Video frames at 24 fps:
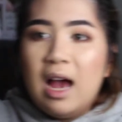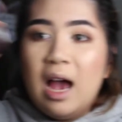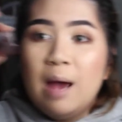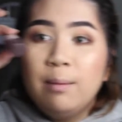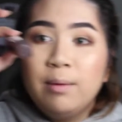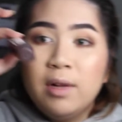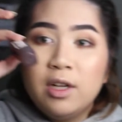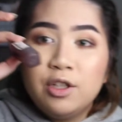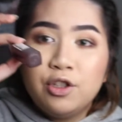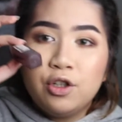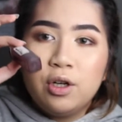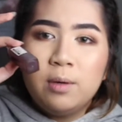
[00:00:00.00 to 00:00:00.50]
I'm
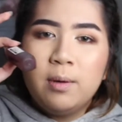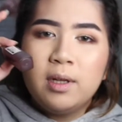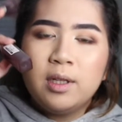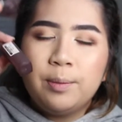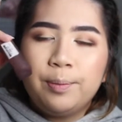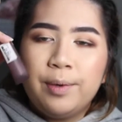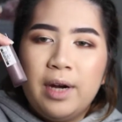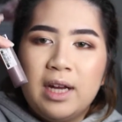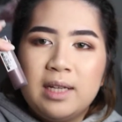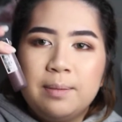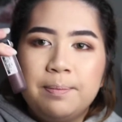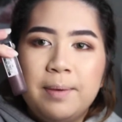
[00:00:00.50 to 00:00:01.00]
not sure about the
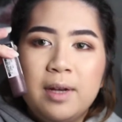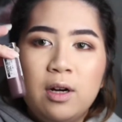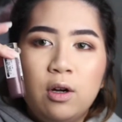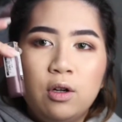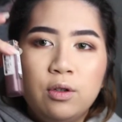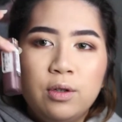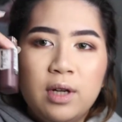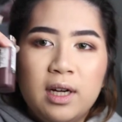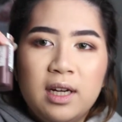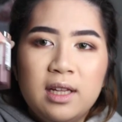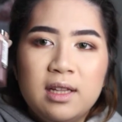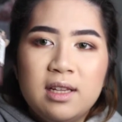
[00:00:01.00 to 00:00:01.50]
price, but
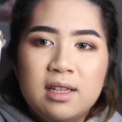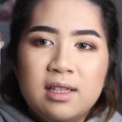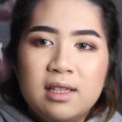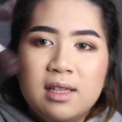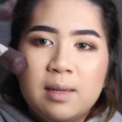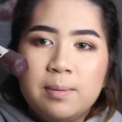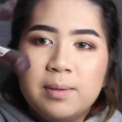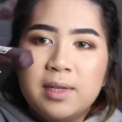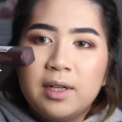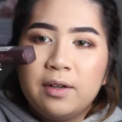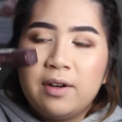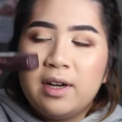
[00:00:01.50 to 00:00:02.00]
this
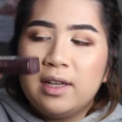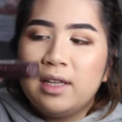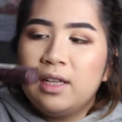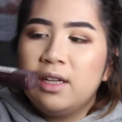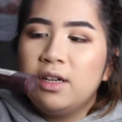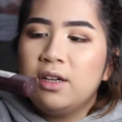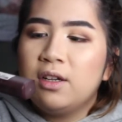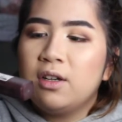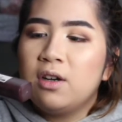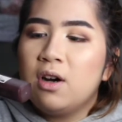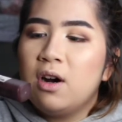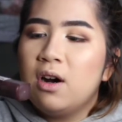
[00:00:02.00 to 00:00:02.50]
lipstick right
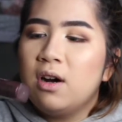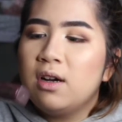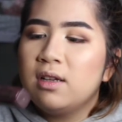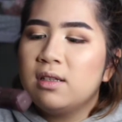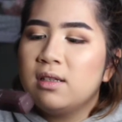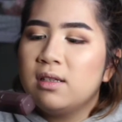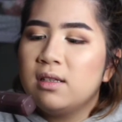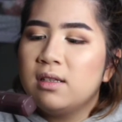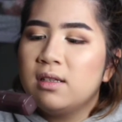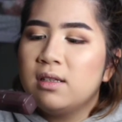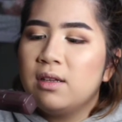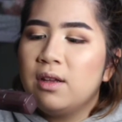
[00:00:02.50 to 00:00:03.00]
here
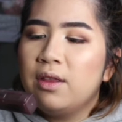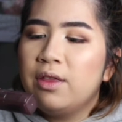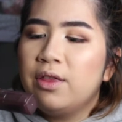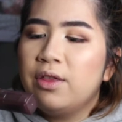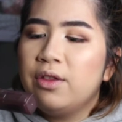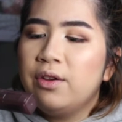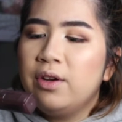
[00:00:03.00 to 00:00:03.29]
costs